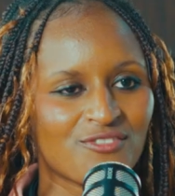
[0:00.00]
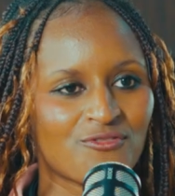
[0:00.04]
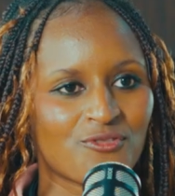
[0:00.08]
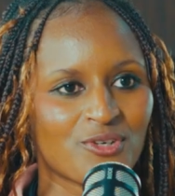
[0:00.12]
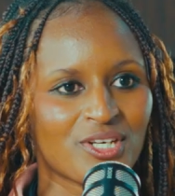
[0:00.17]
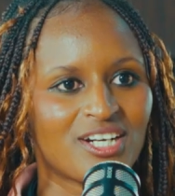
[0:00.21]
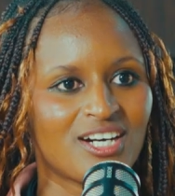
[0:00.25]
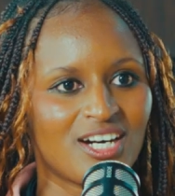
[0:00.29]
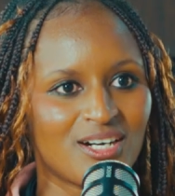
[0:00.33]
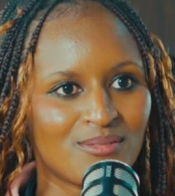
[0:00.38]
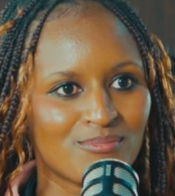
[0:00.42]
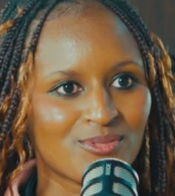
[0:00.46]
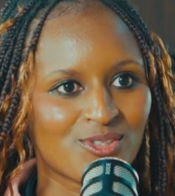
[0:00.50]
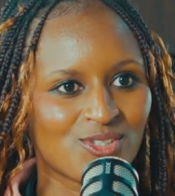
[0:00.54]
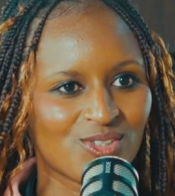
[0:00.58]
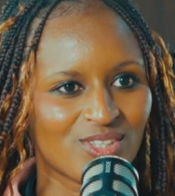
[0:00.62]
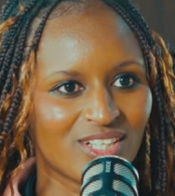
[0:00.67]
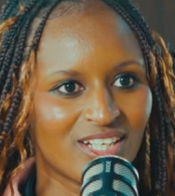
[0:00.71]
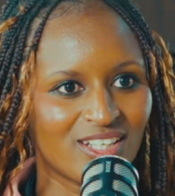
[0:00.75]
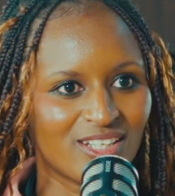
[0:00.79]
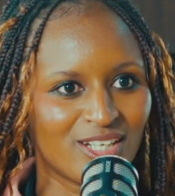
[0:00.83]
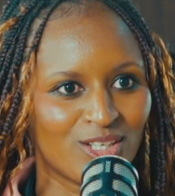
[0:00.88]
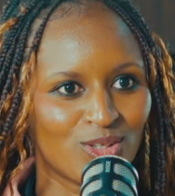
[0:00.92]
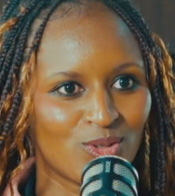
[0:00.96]
if we come
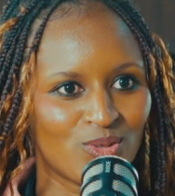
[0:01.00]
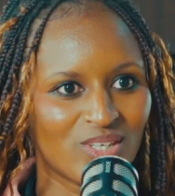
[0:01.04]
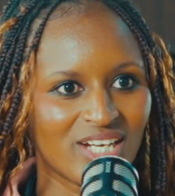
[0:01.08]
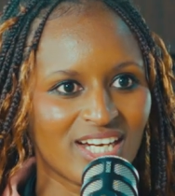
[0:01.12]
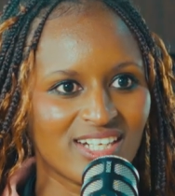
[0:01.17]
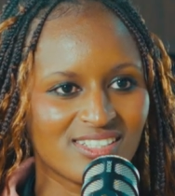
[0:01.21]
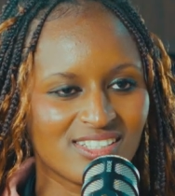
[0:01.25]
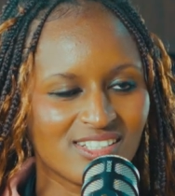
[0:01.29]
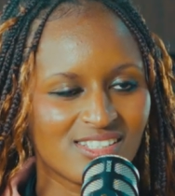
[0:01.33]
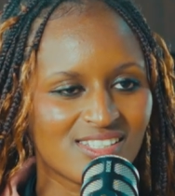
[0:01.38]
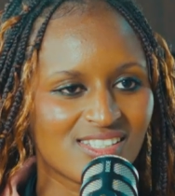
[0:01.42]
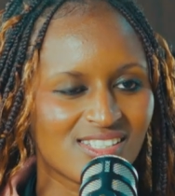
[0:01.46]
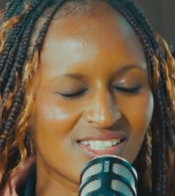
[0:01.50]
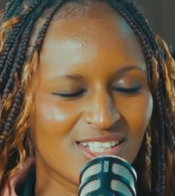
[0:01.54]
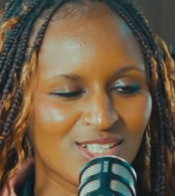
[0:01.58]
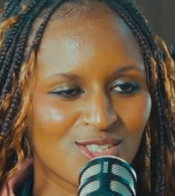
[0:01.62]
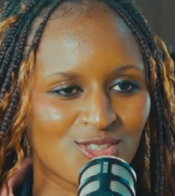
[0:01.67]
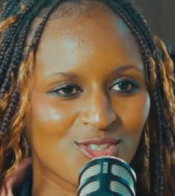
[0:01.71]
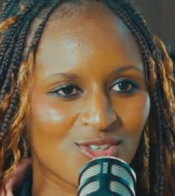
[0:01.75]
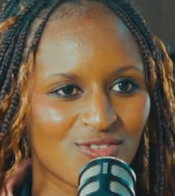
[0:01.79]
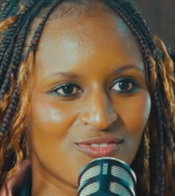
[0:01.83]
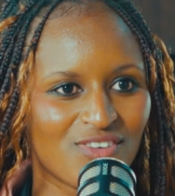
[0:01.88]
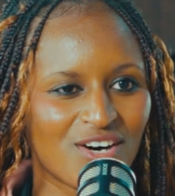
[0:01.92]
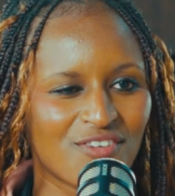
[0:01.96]
together, United
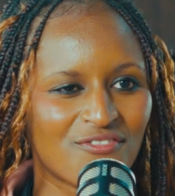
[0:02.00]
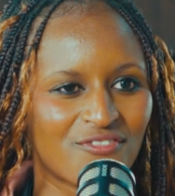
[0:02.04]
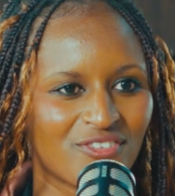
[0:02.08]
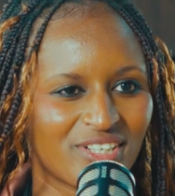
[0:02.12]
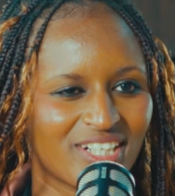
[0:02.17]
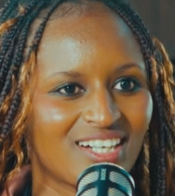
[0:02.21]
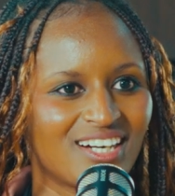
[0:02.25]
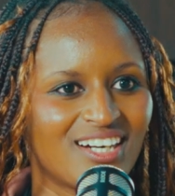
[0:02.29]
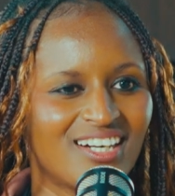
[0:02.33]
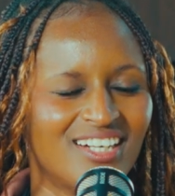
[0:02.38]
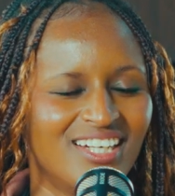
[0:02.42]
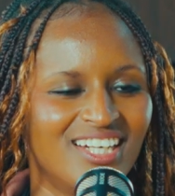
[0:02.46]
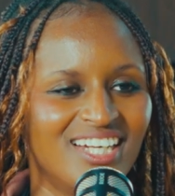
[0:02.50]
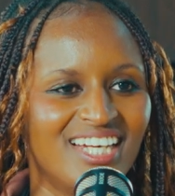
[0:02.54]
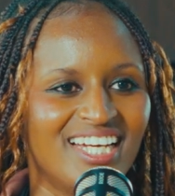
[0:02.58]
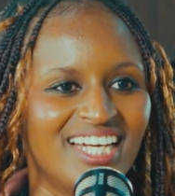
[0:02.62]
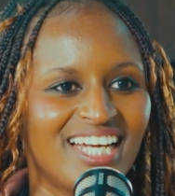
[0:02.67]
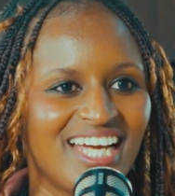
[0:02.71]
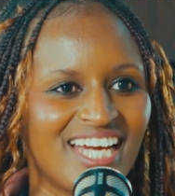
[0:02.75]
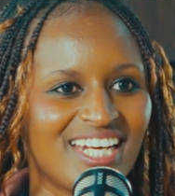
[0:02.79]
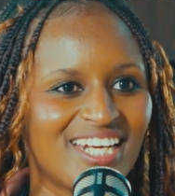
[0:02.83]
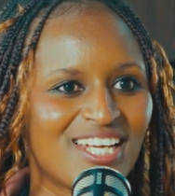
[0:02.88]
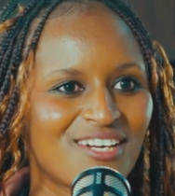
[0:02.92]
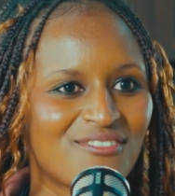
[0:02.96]
States of Africa,
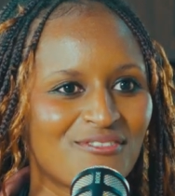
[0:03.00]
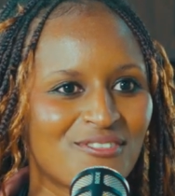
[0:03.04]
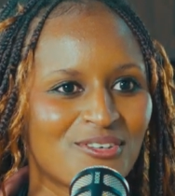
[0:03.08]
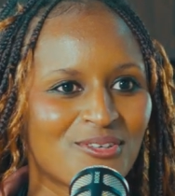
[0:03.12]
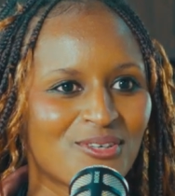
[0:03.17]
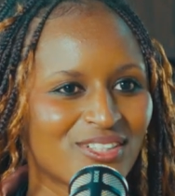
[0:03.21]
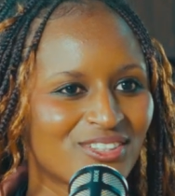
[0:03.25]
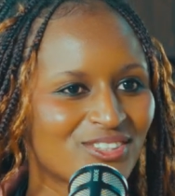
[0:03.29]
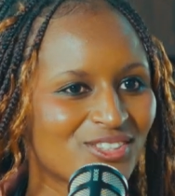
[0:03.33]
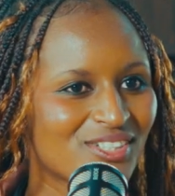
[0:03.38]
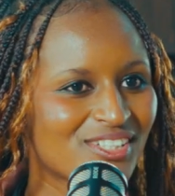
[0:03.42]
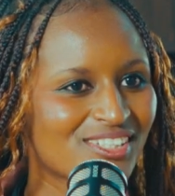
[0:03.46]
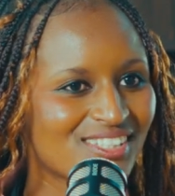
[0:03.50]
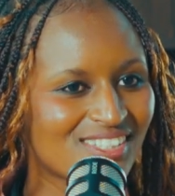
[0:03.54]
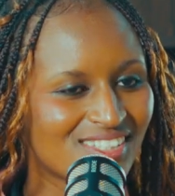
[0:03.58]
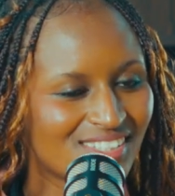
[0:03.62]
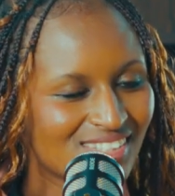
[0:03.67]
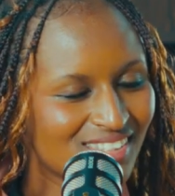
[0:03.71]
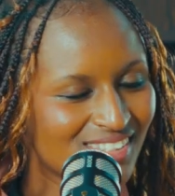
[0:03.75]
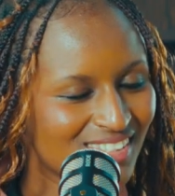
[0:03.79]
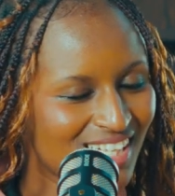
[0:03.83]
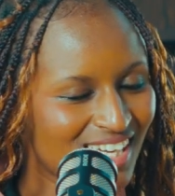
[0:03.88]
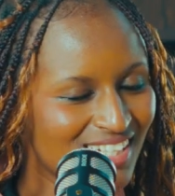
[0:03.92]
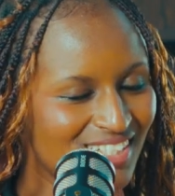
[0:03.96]
and everyone
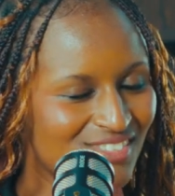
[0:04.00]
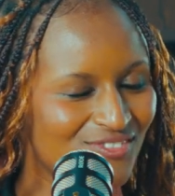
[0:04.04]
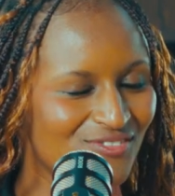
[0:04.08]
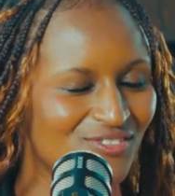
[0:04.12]
just that